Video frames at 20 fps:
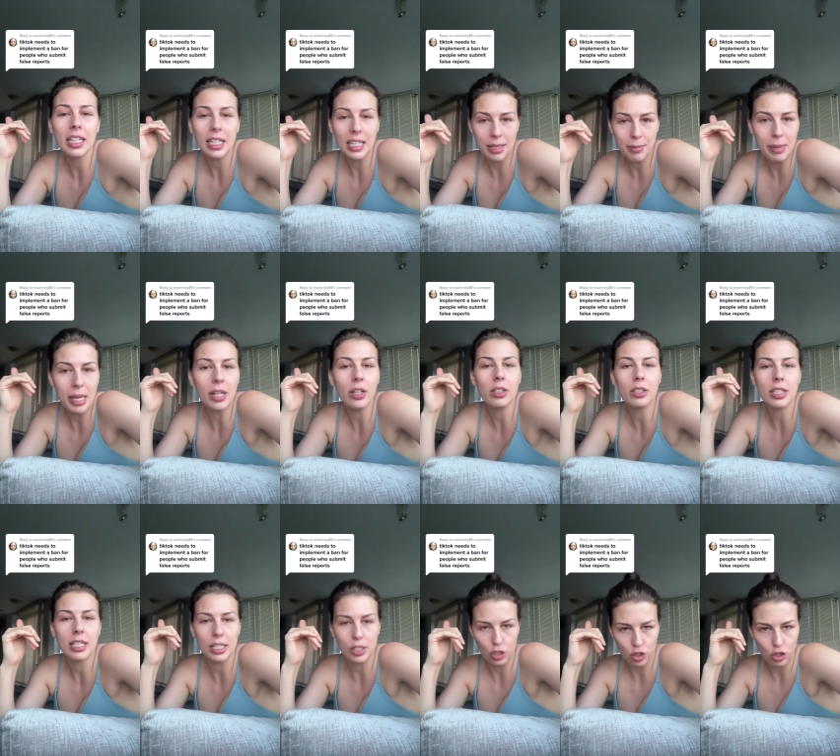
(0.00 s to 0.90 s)

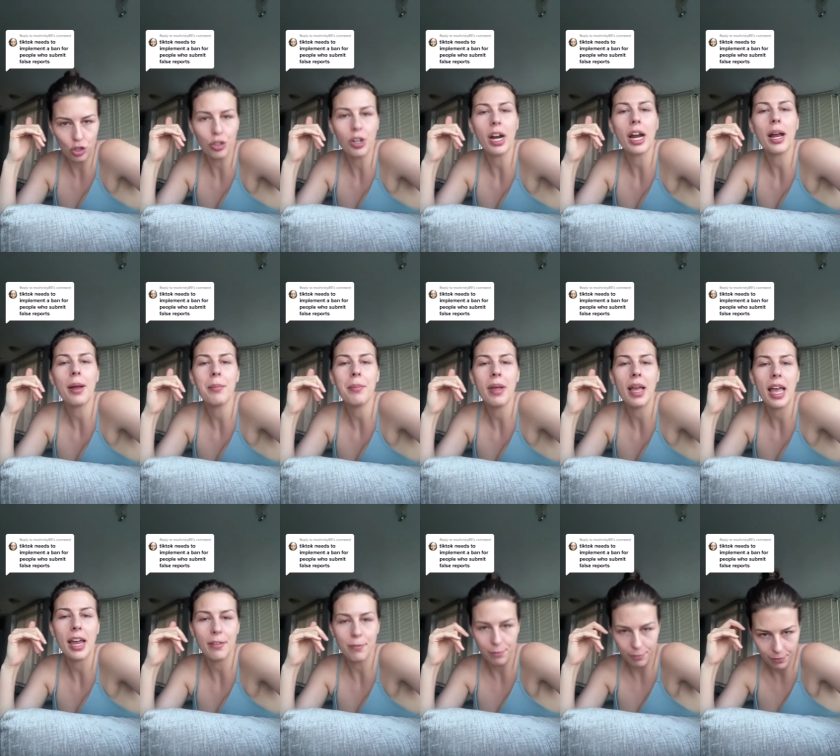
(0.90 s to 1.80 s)
emailed Instagram
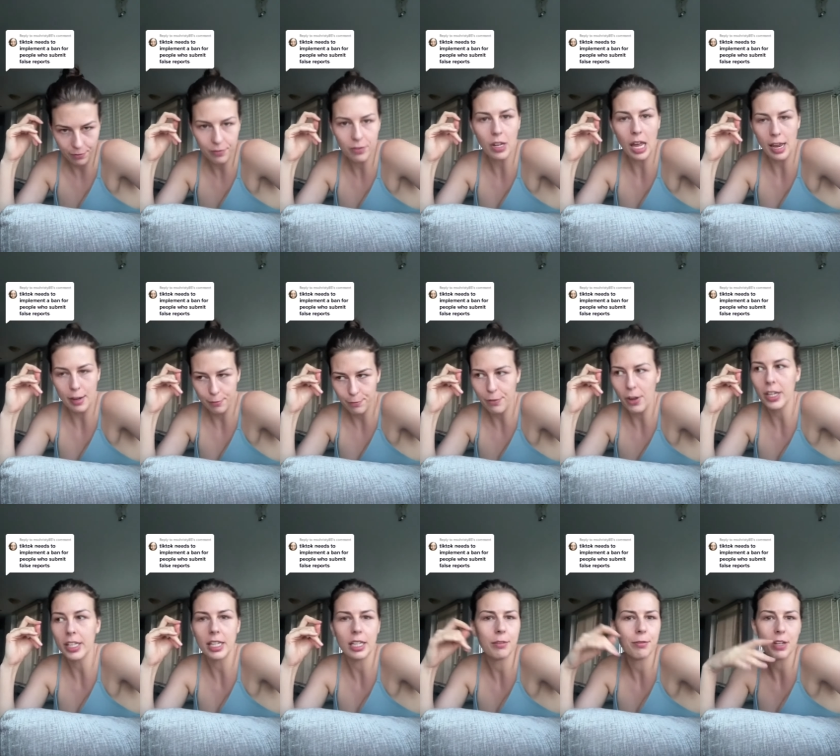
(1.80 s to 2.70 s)
and and
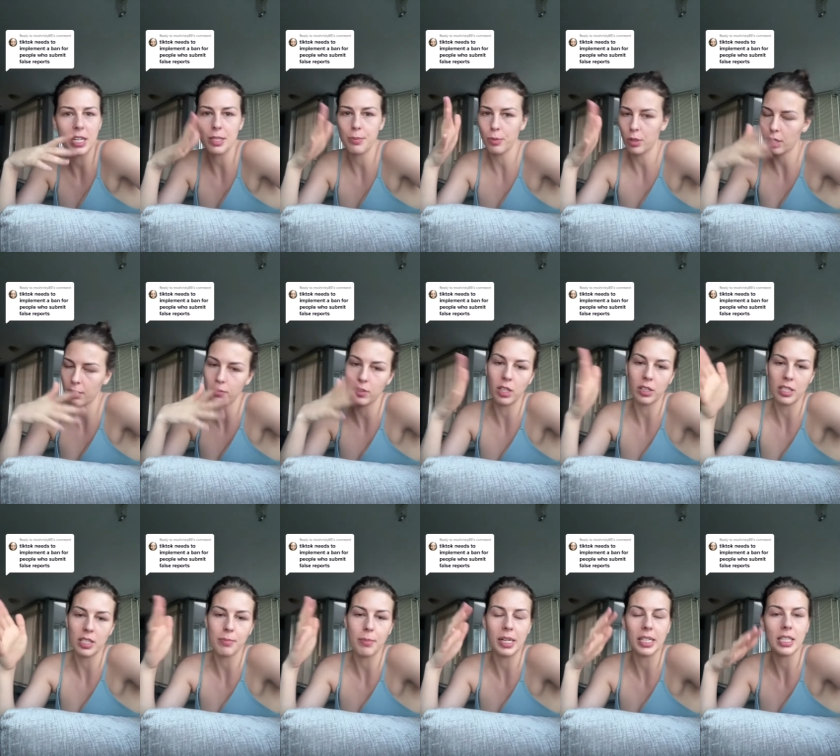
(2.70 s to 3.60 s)
fucking Facebook. I've done
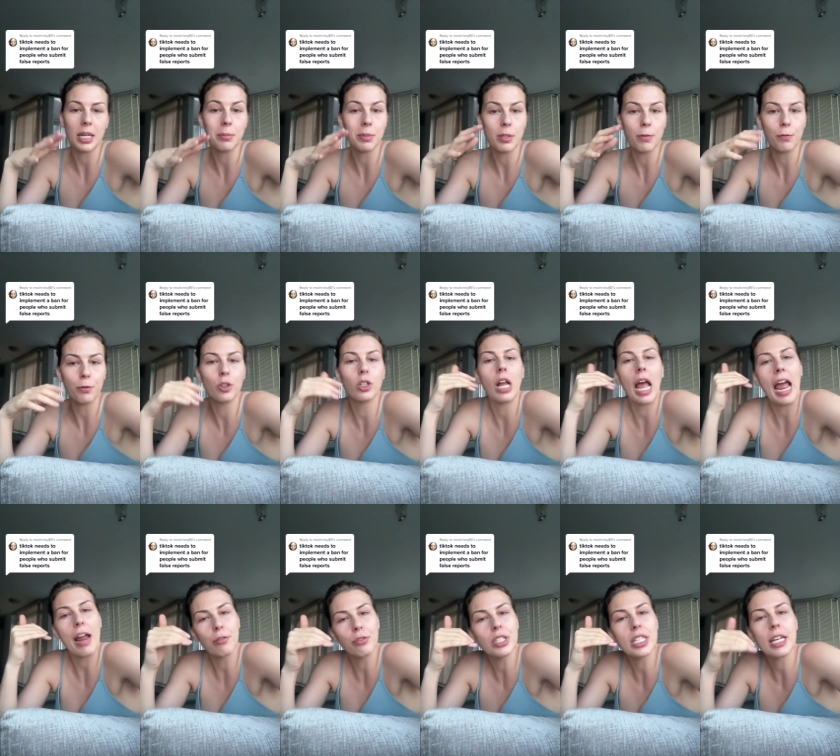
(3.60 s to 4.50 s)
this many times for
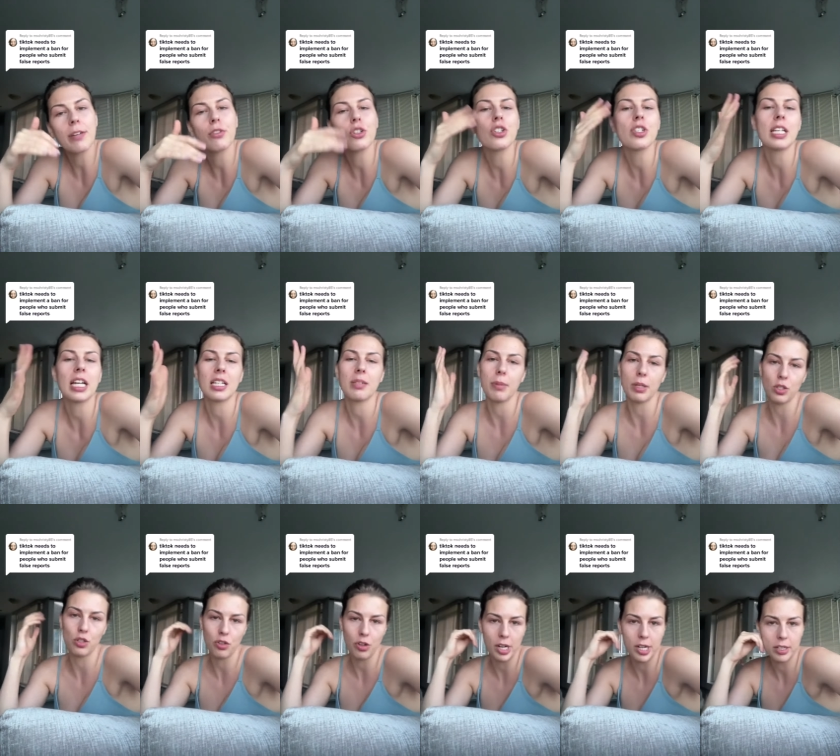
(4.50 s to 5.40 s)
every day for six
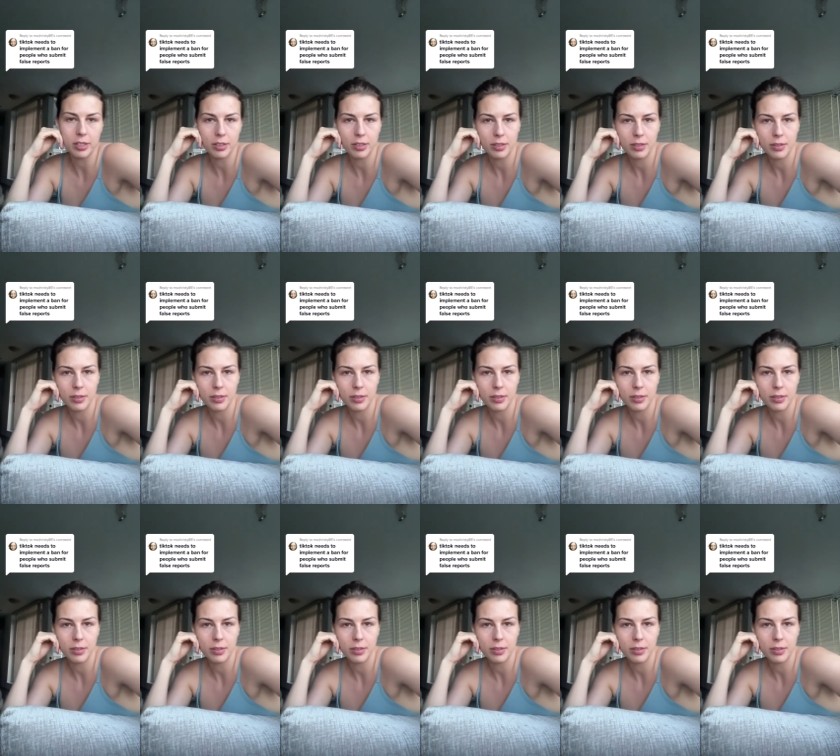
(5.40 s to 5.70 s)
months straight.